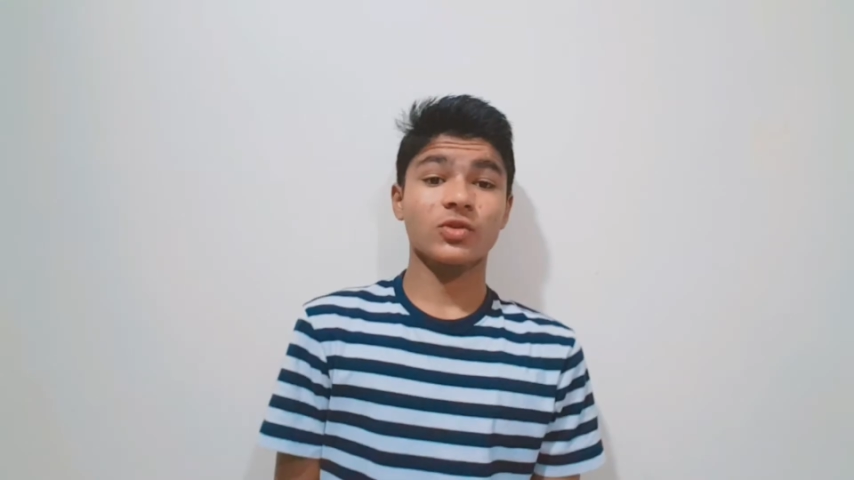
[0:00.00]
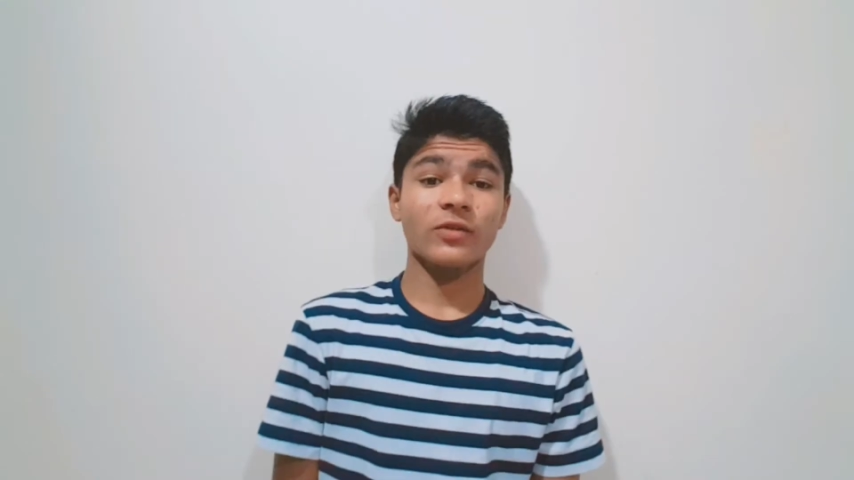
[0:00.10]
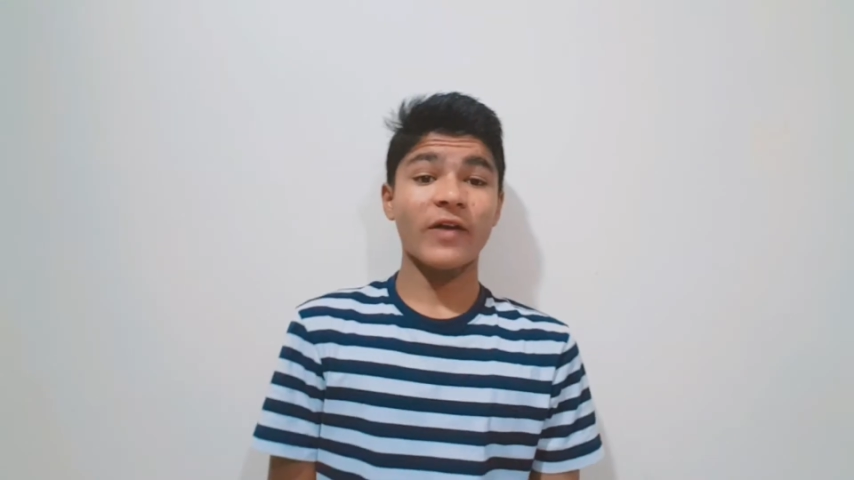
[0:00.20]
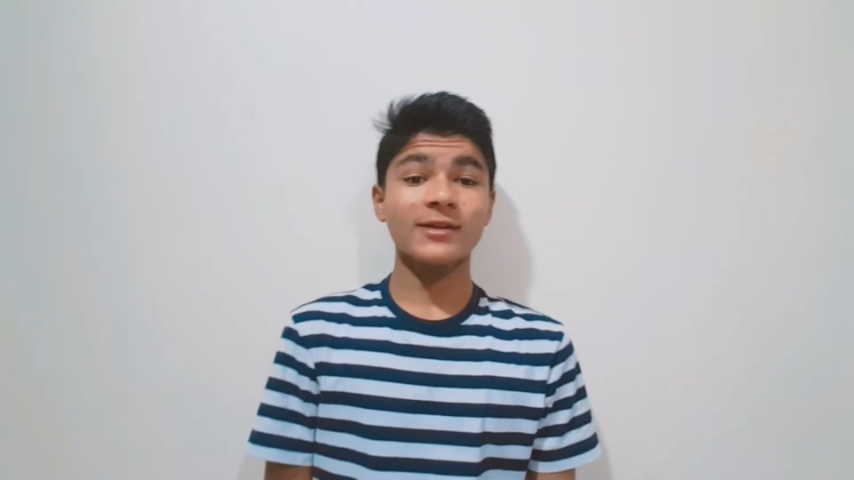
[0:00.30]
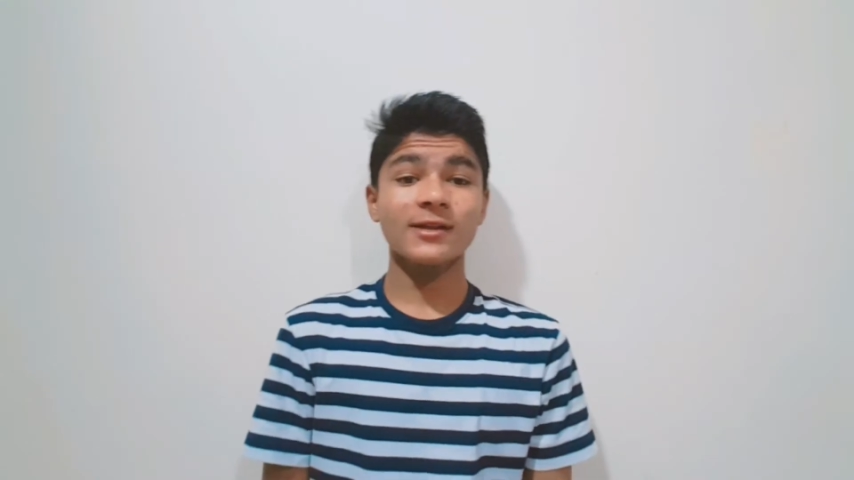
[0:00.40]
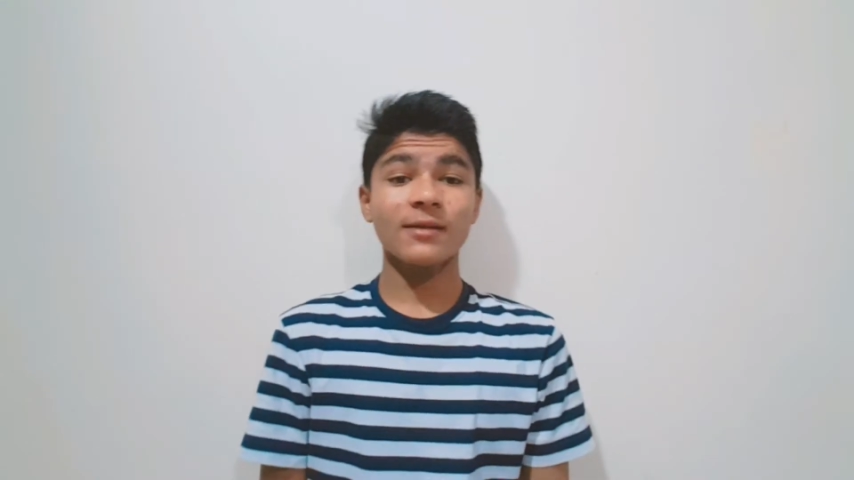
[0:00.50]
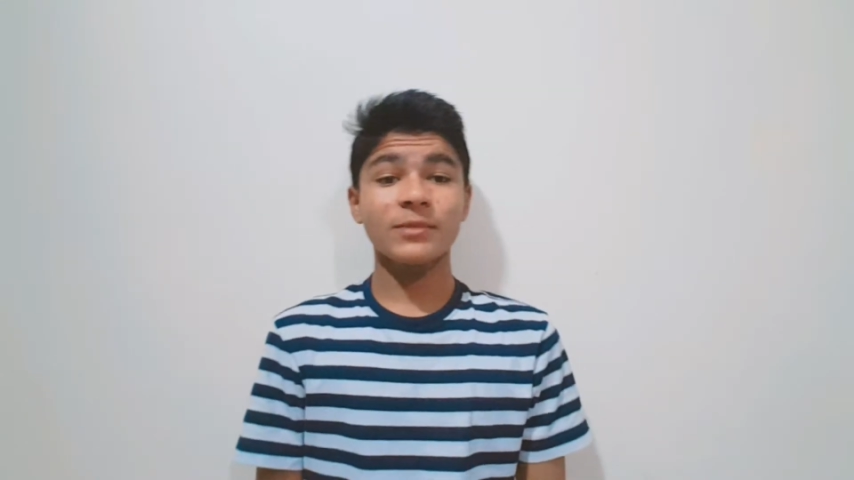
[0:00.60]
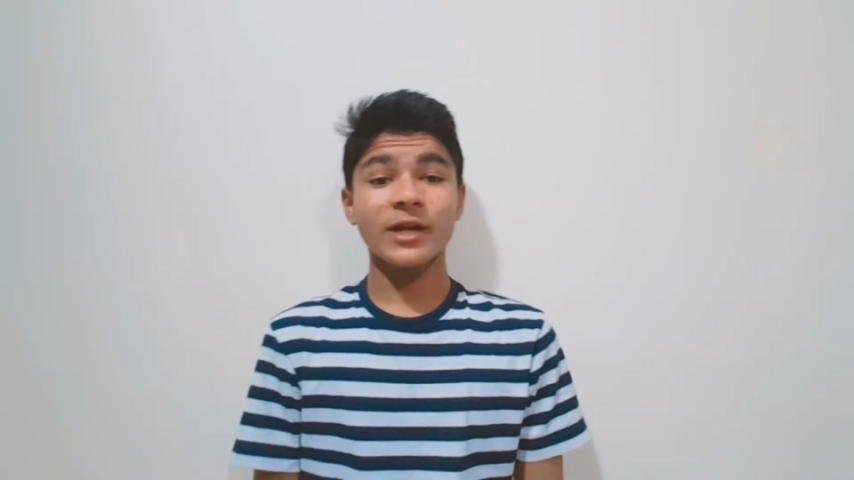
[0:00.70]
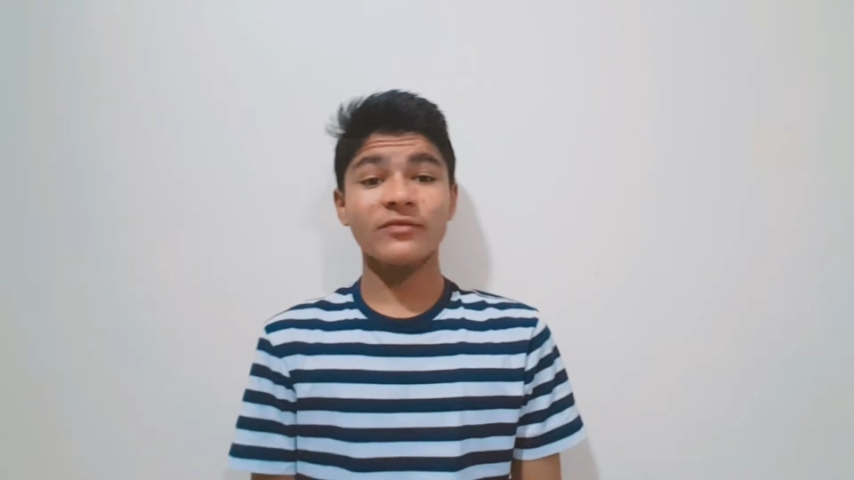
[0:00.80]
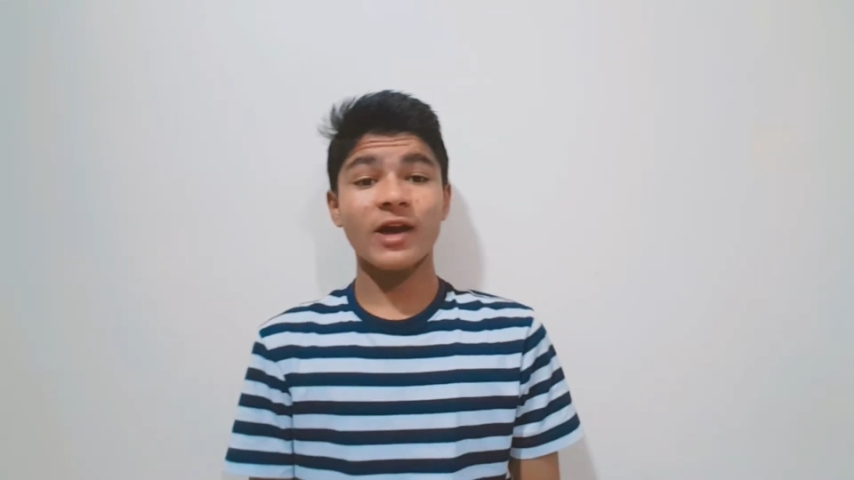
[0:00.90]
final
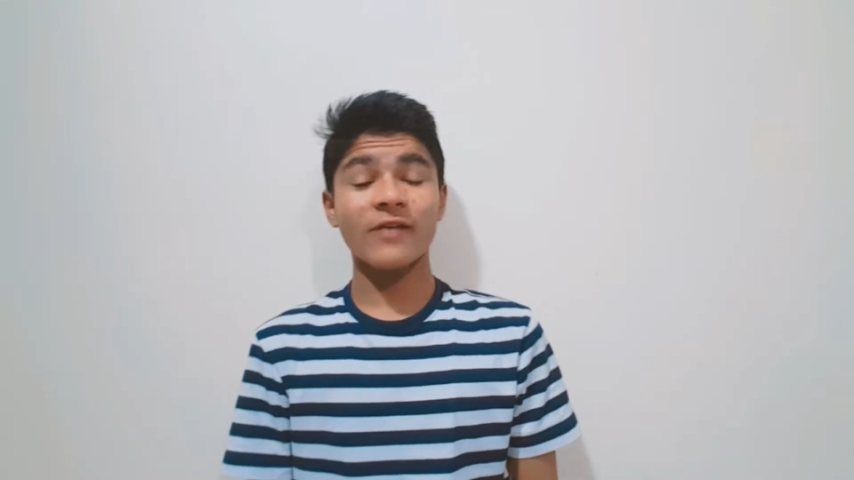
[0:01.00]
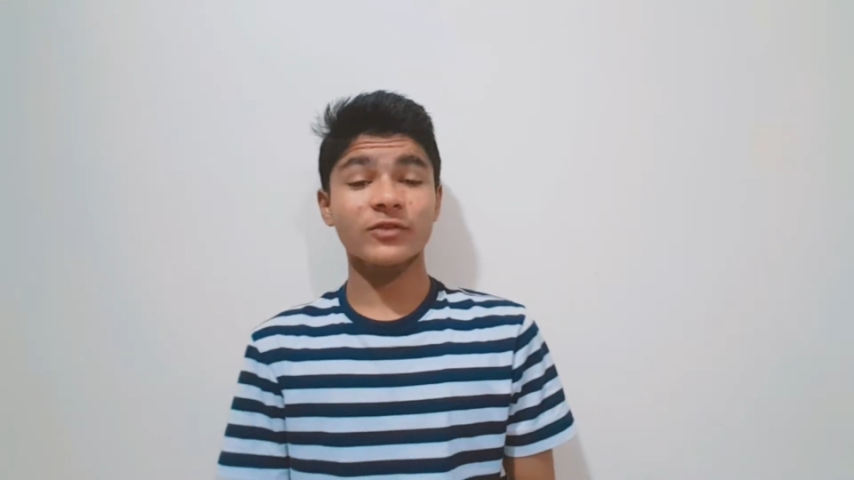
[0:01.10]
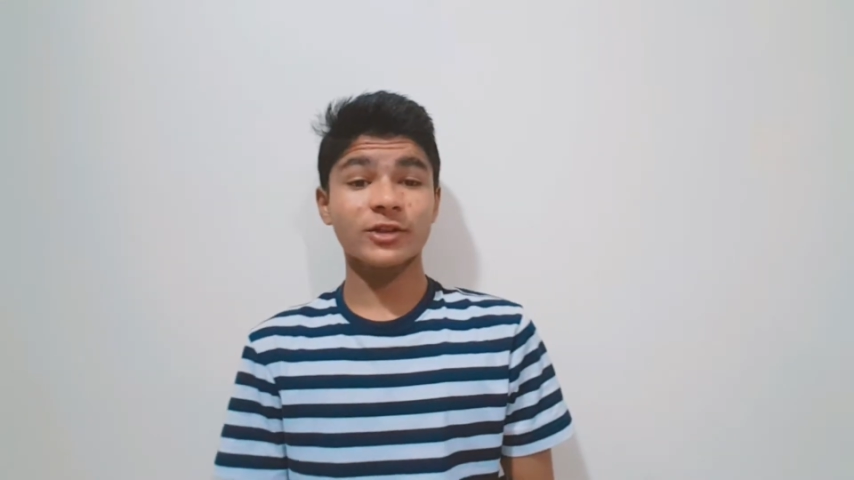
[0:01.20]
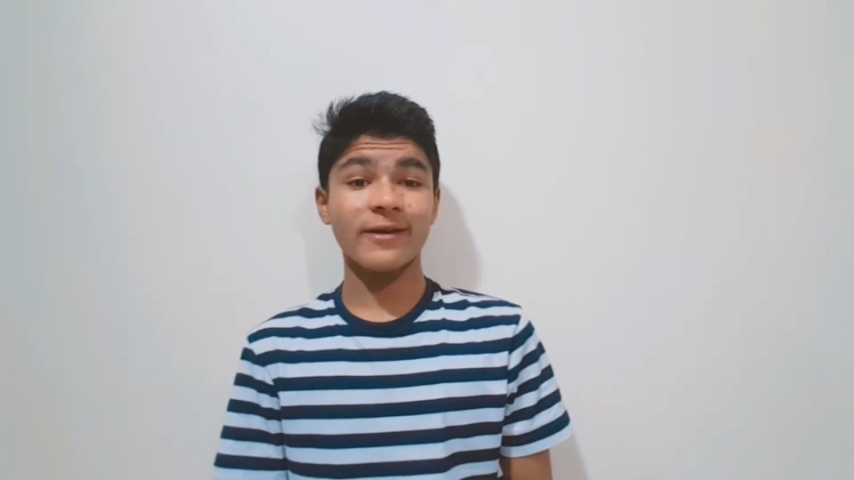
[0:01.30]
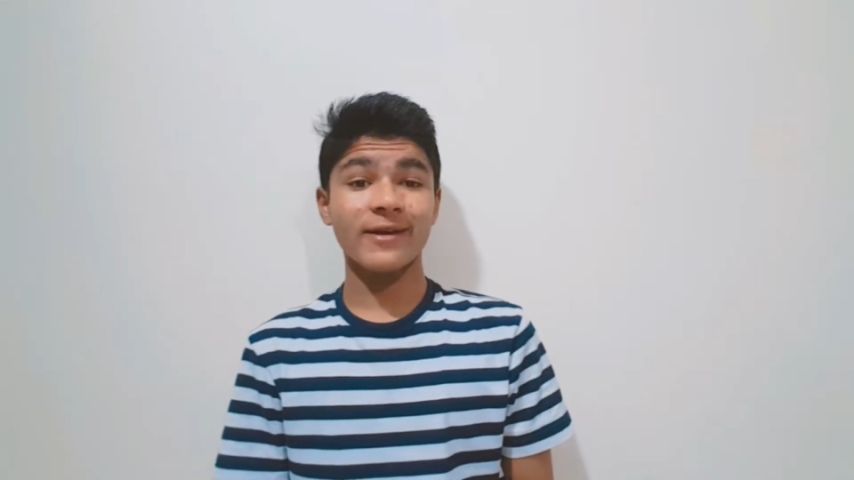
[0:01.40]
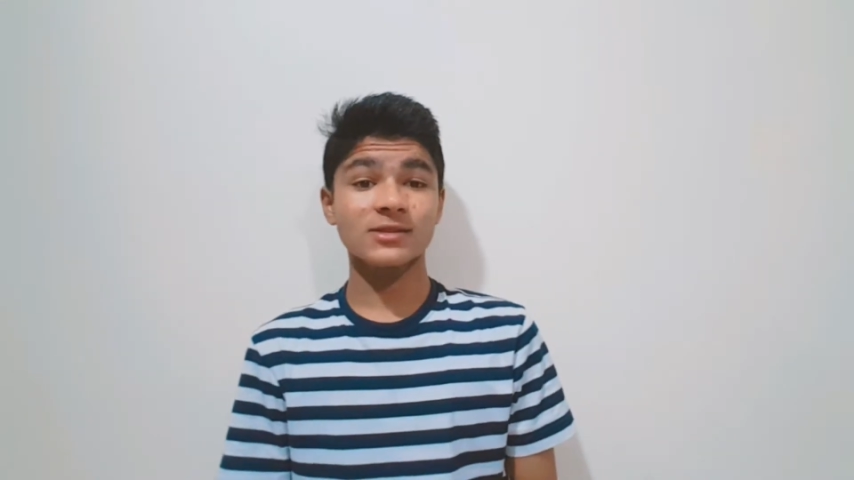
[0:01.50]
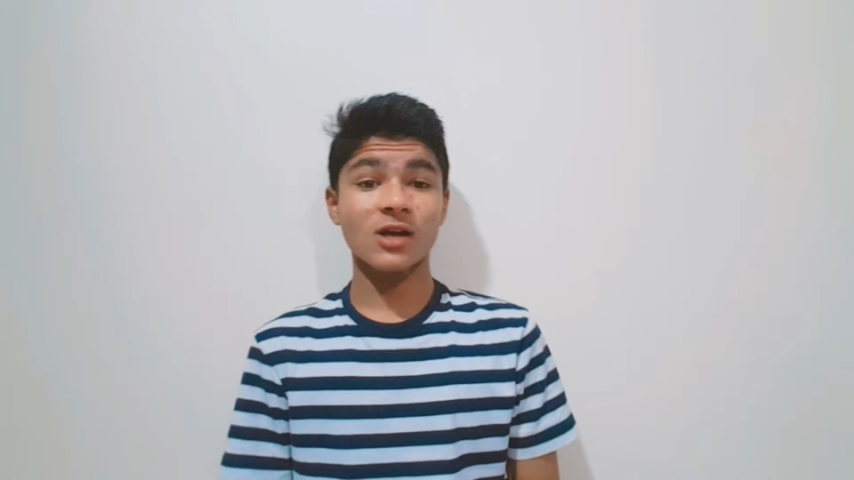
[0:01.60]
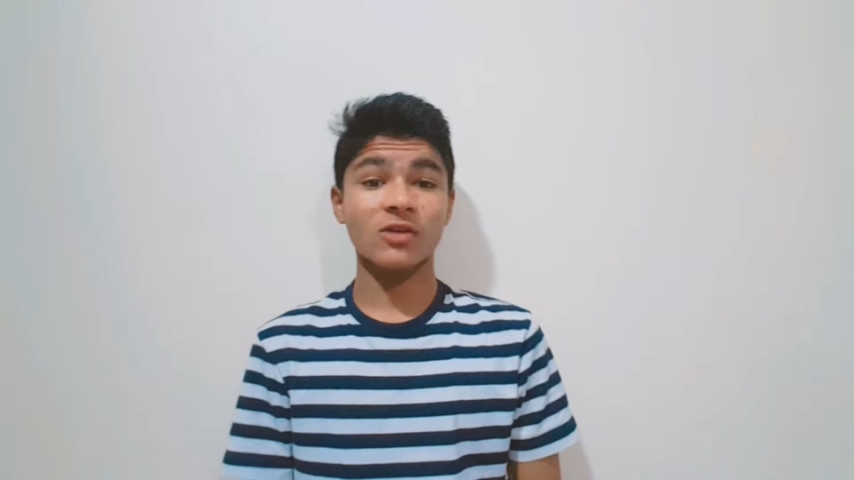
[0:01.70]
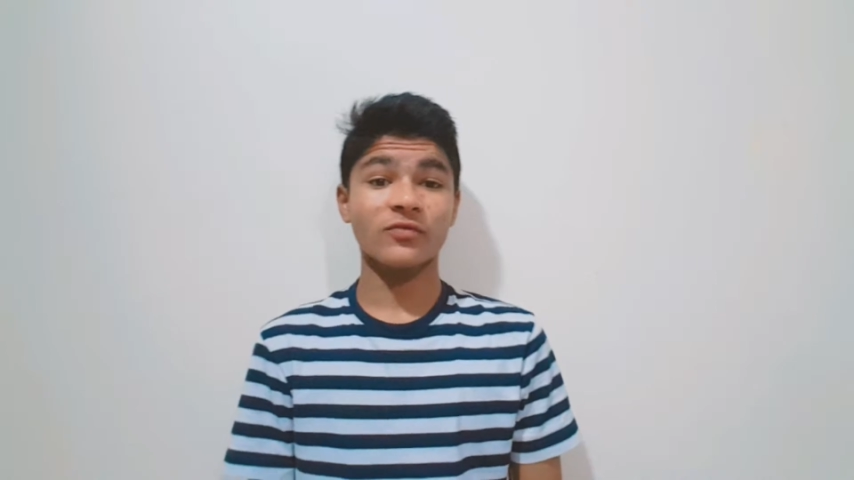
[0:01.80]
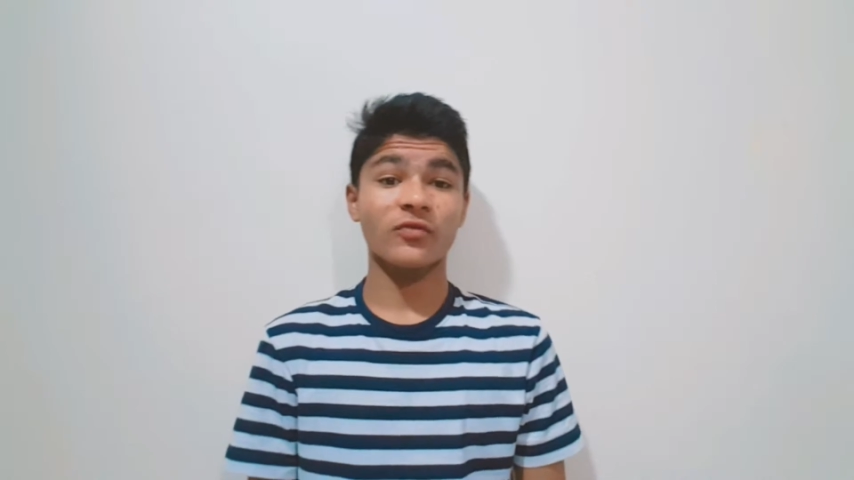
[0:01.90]
update we have for today is
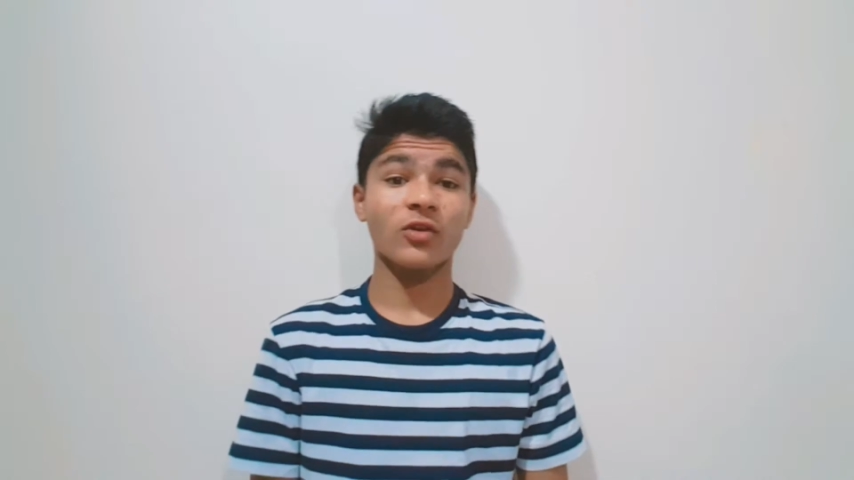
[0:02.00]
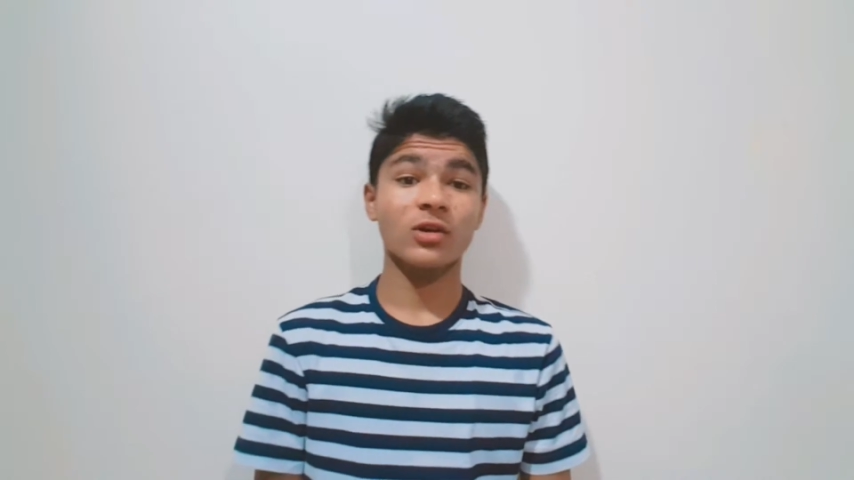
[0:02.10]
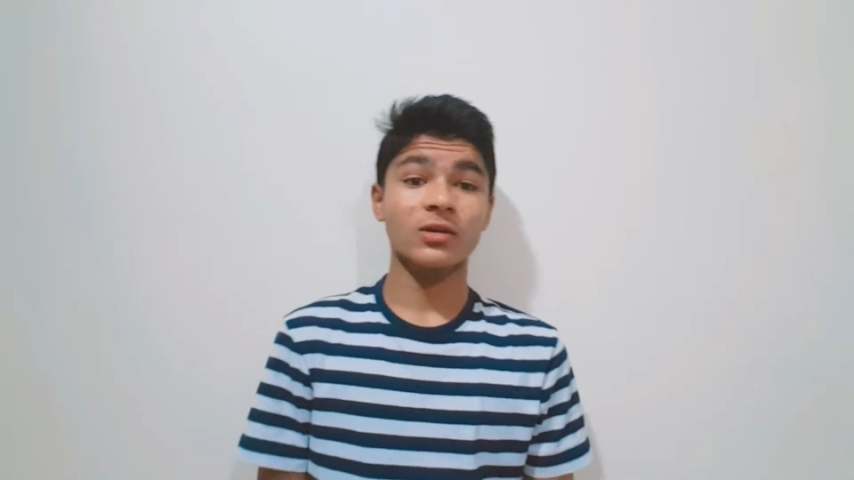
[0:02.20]
out for